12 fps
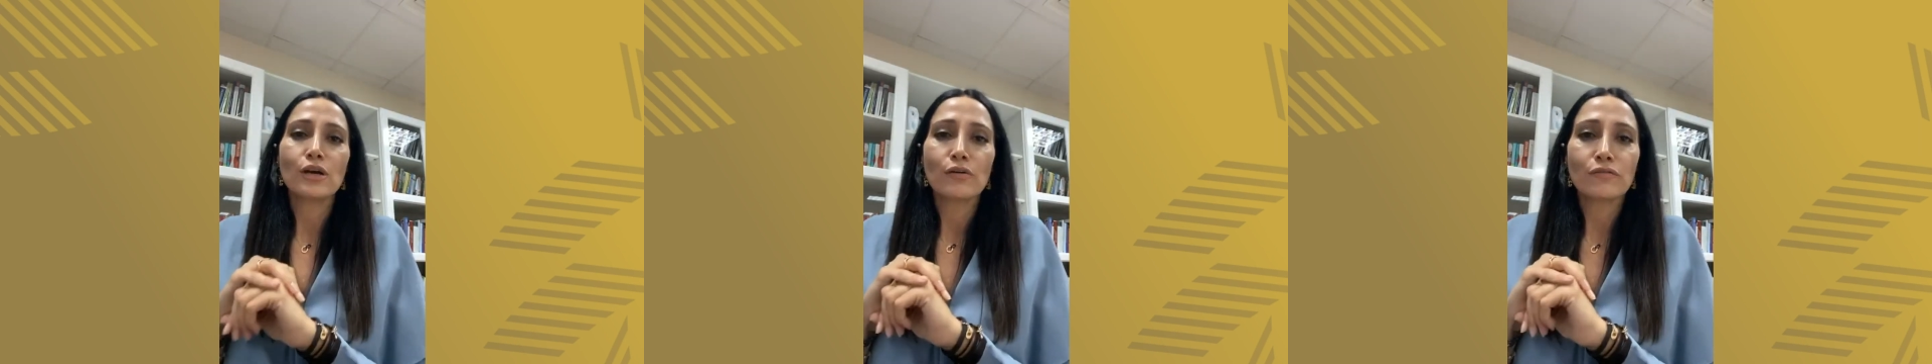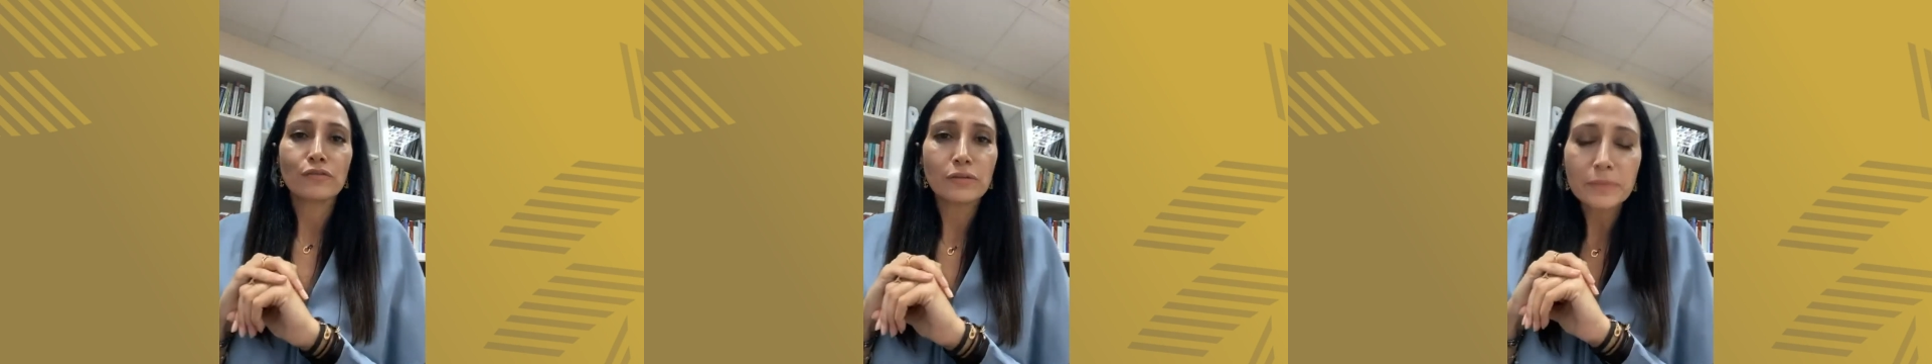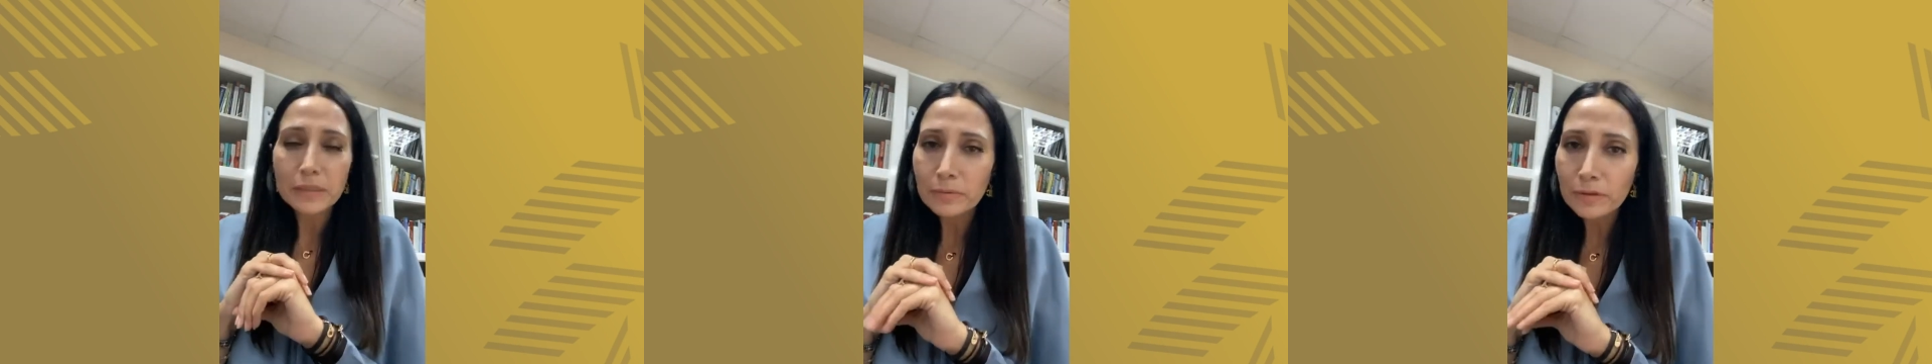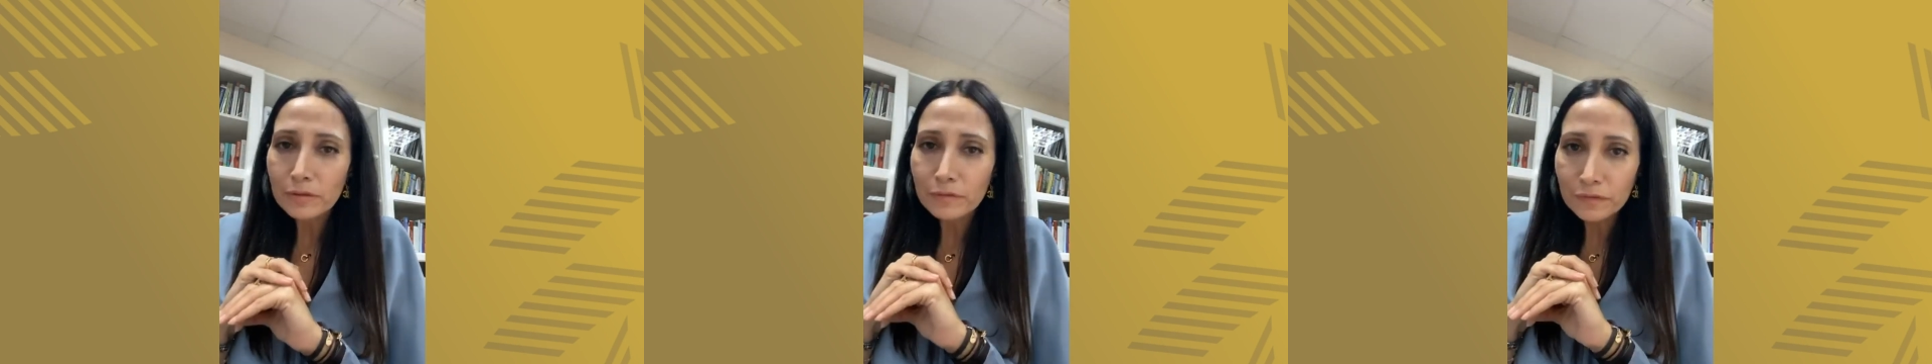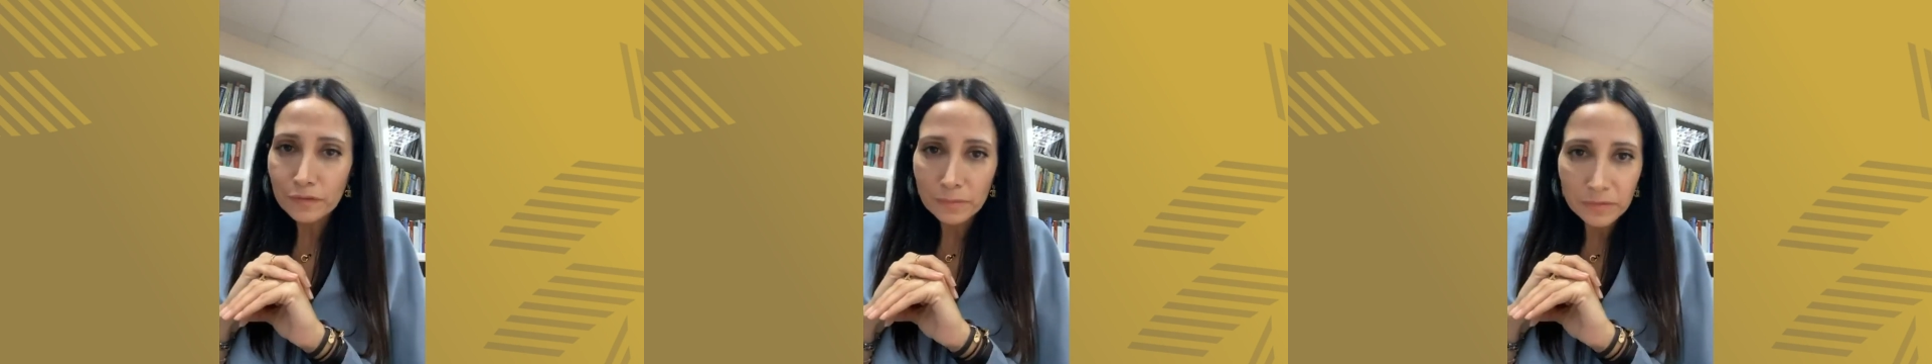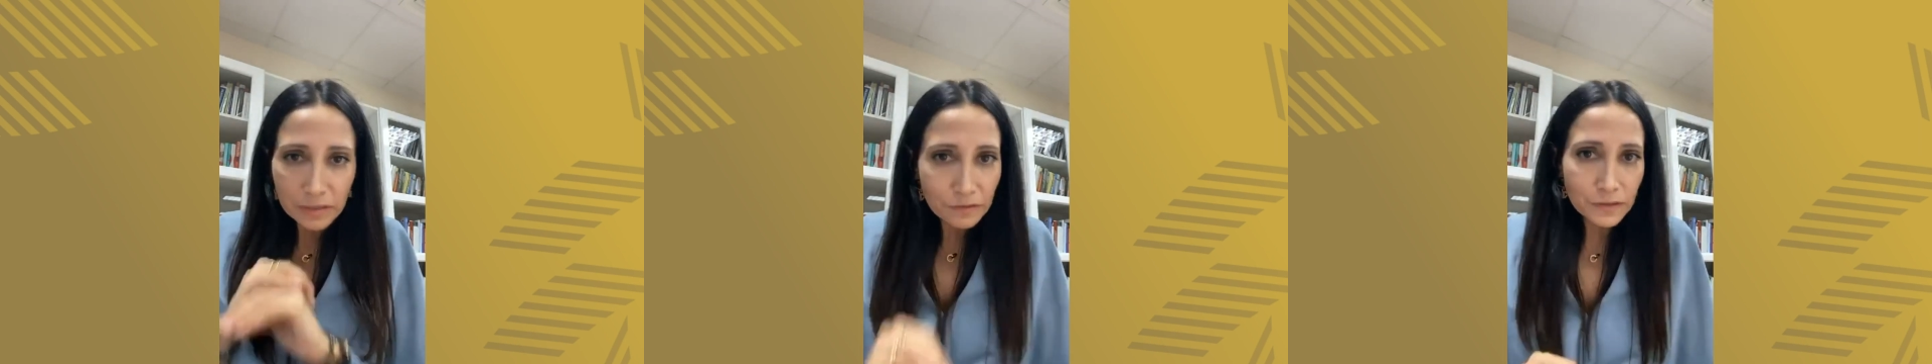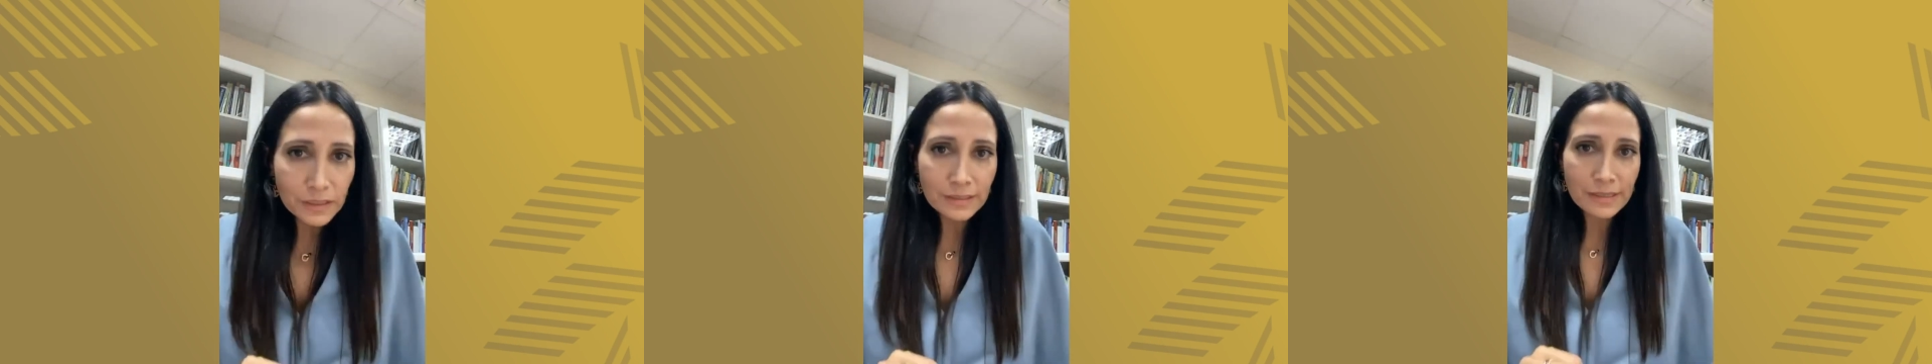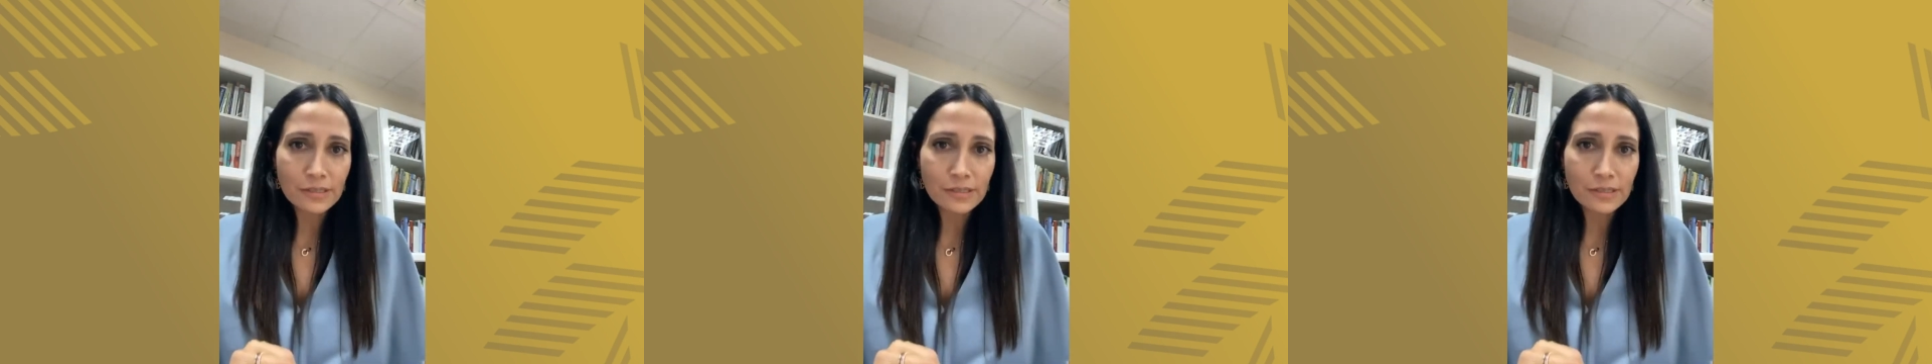for people from different